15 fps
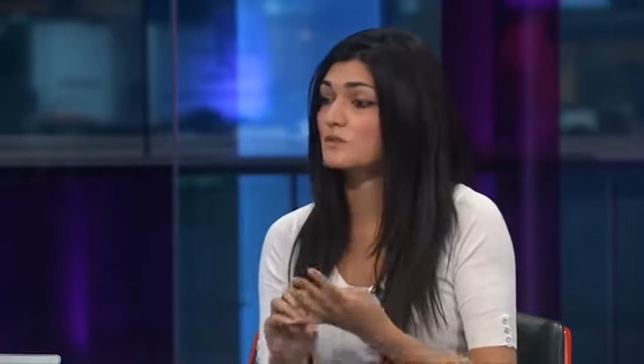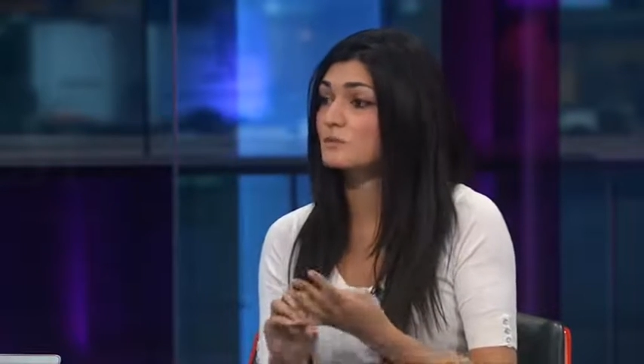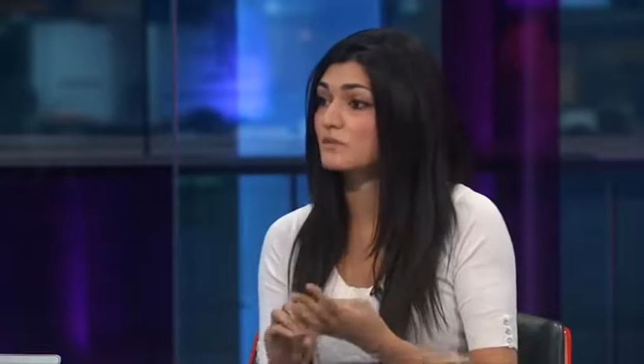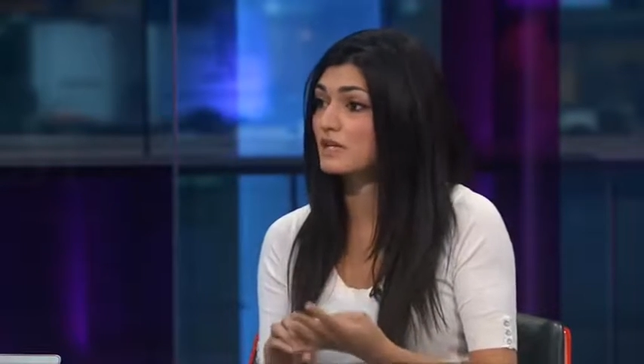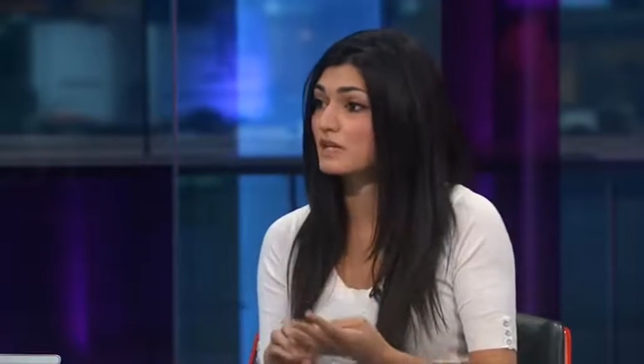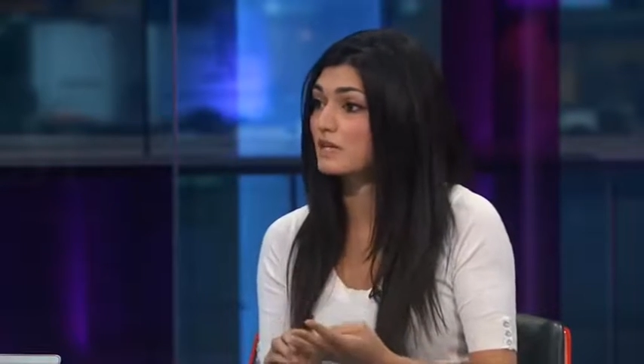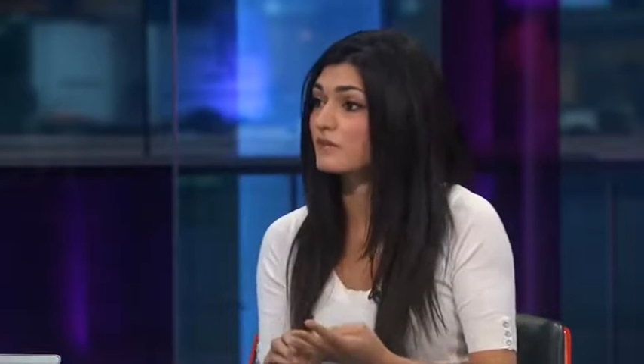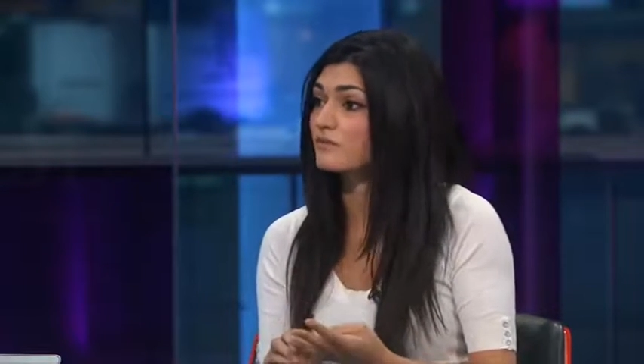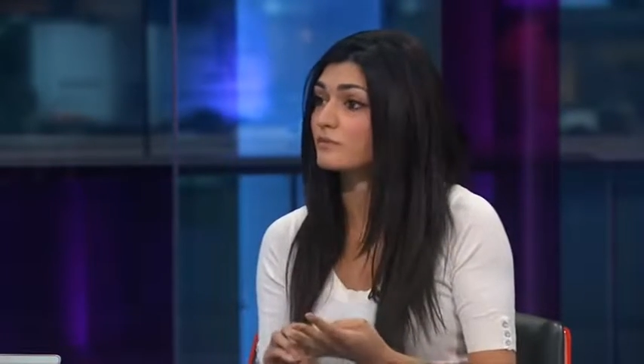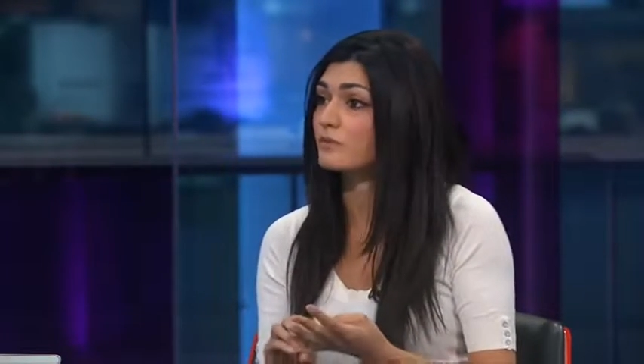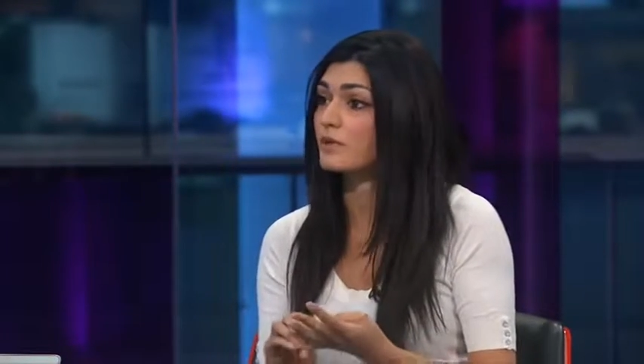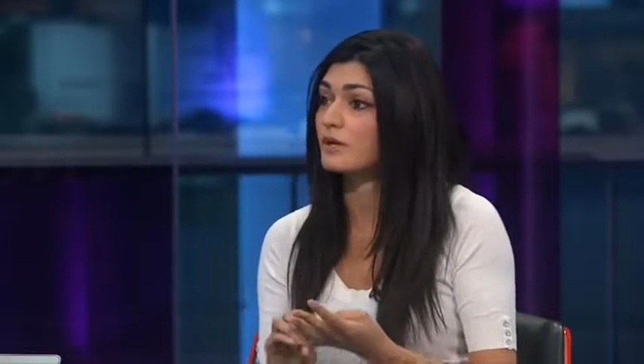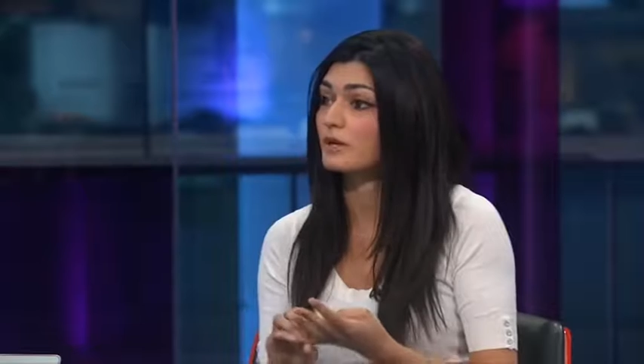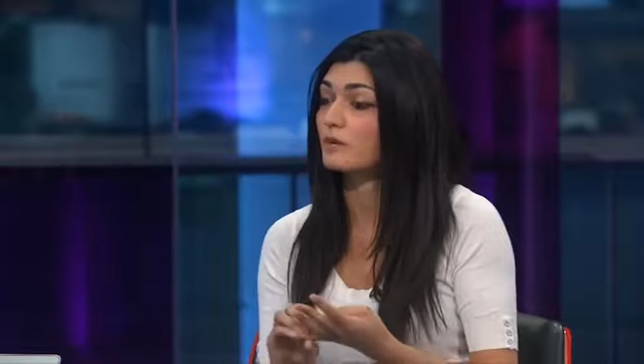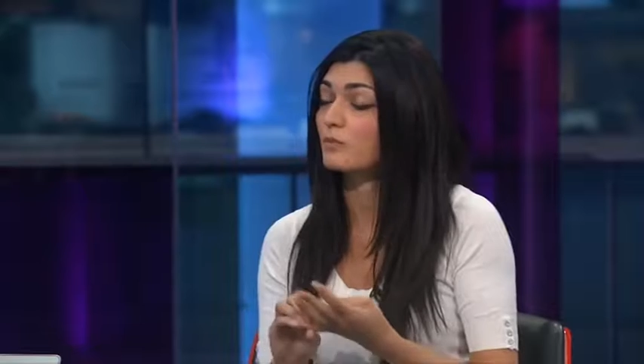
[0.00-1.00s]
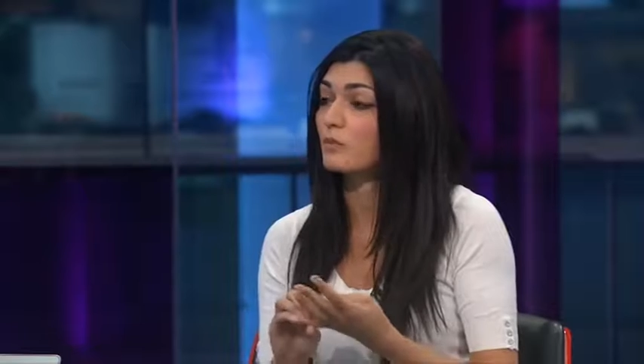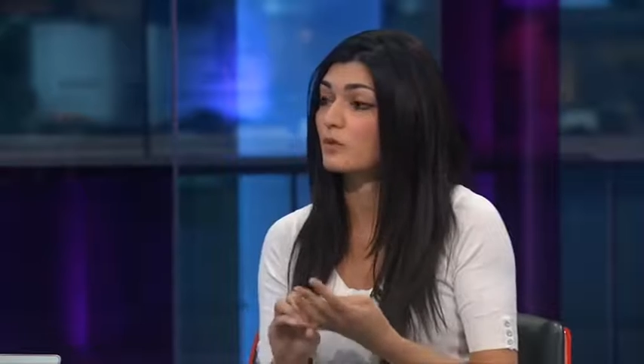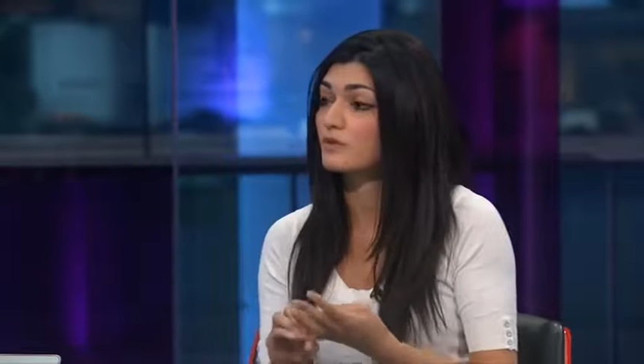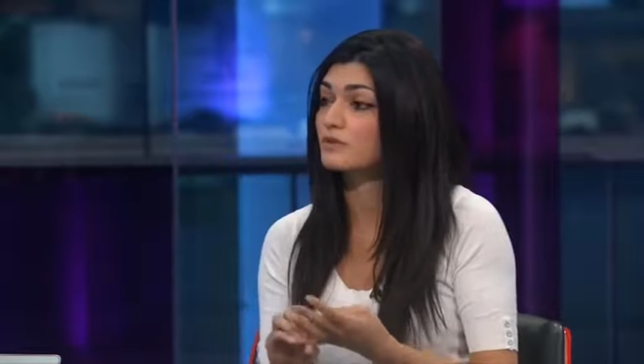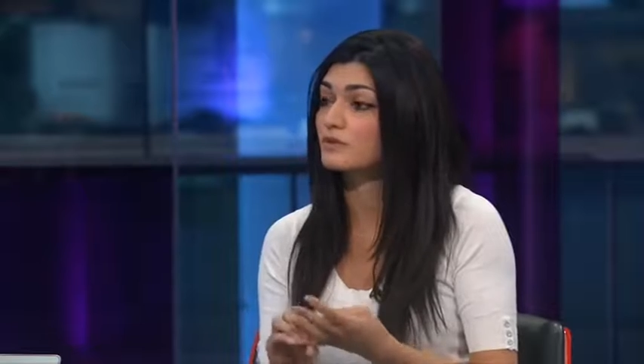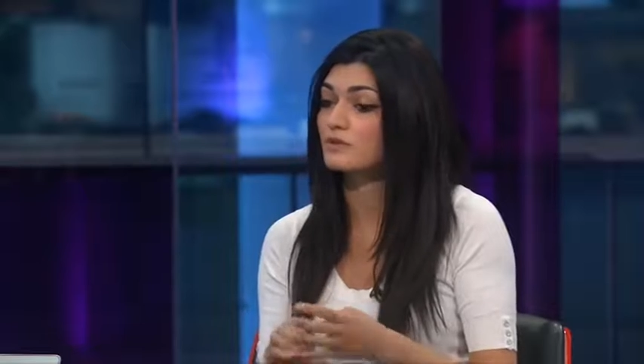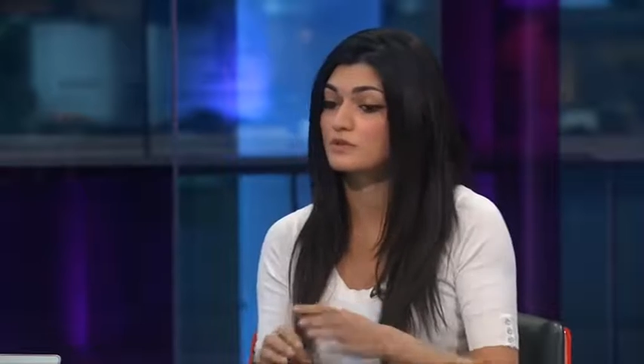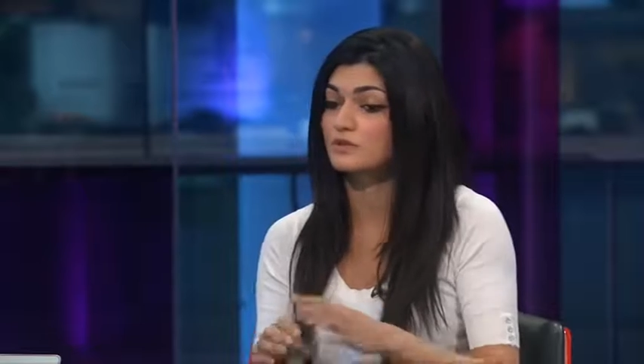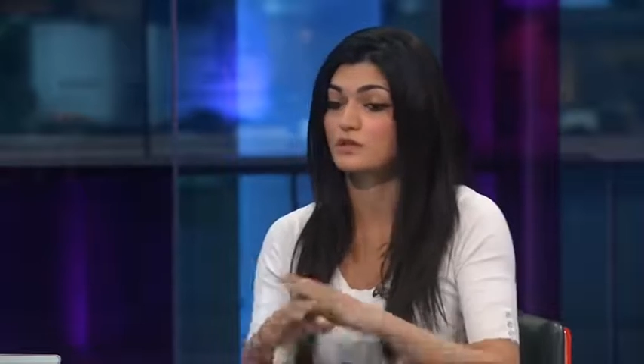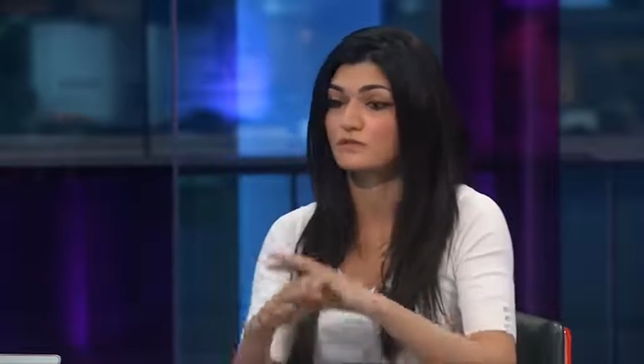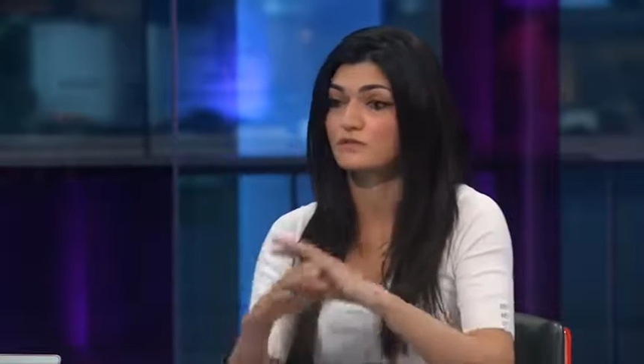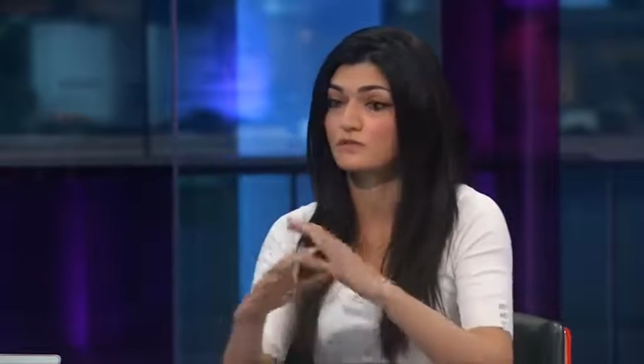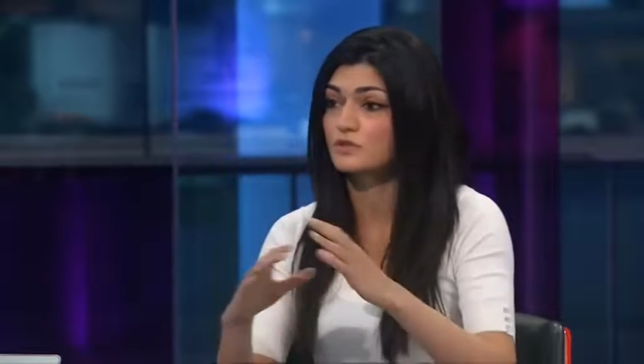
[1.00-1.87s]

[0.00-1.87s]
being covered by 1 doctor for